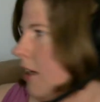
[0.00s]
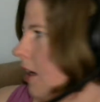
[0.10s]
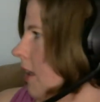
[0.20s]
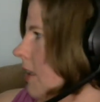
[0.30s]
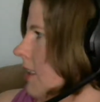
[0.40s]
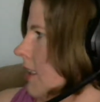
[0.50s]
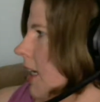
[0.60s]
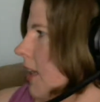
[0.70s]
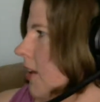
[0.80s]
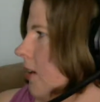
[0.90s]
I'd
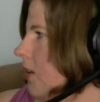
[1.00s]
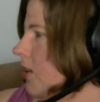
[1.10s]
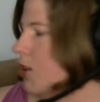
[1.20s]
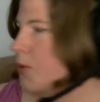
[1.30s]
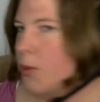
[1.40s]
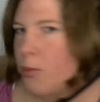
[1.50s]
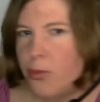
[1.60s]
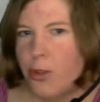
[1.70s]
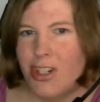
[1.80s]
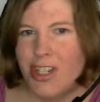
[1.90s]
say there's room
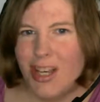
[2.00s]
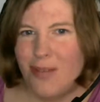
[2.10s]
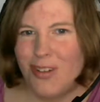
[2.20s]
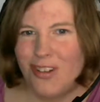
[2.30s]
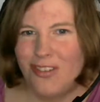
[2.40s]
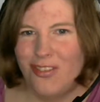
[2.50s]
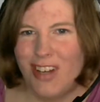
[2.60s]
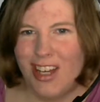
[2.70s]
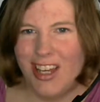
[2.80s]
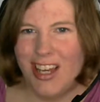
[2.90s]
for a table if
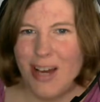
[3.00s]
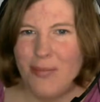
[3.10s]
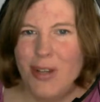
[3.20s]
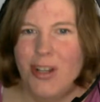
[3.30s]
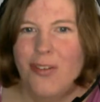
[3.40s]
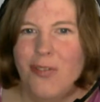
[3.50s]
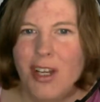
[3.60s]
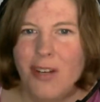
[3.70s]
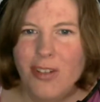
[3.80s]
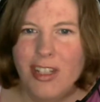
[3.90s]
I happen to
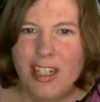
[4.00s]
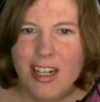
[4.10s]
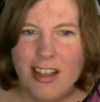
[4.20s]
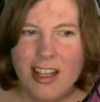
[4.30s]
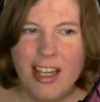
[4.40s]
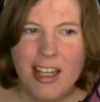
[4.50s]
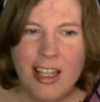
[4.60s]
find one that I like.